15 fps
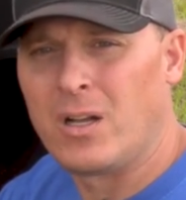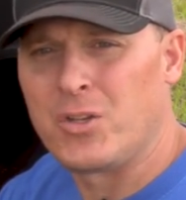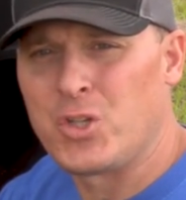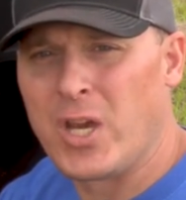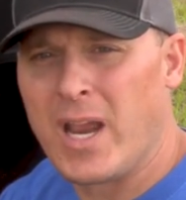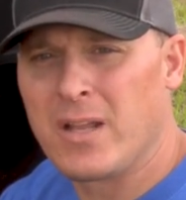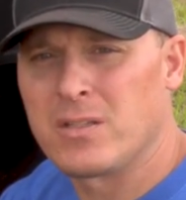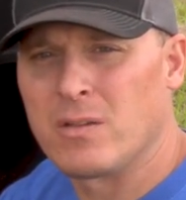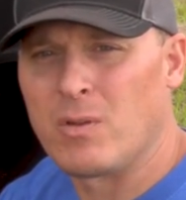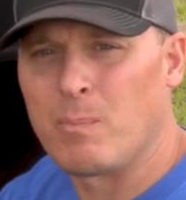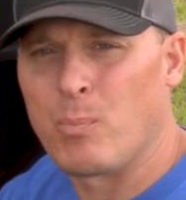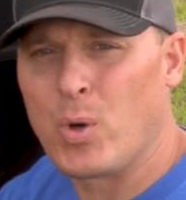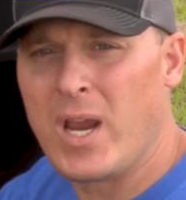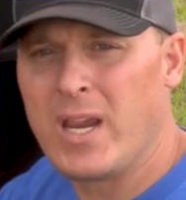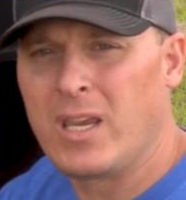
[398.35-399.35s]
chance of
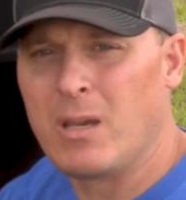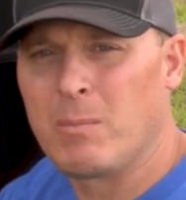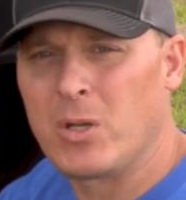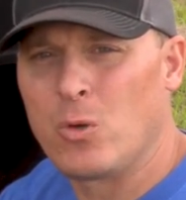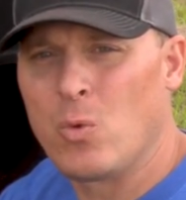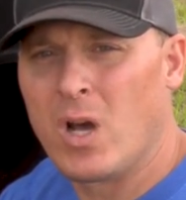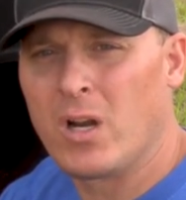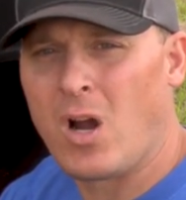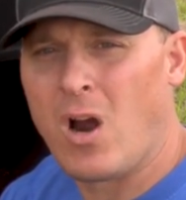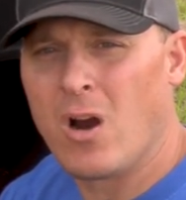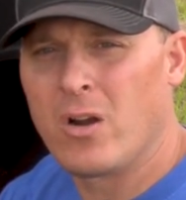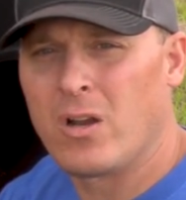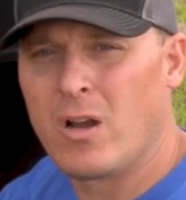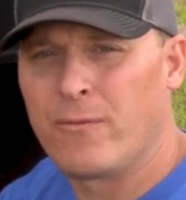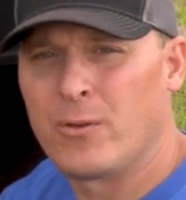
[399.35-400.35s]
it breaking, but you want it
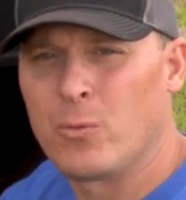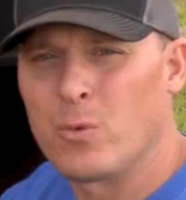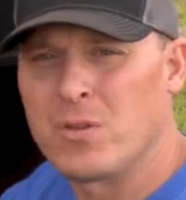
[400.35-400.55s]
hard enough to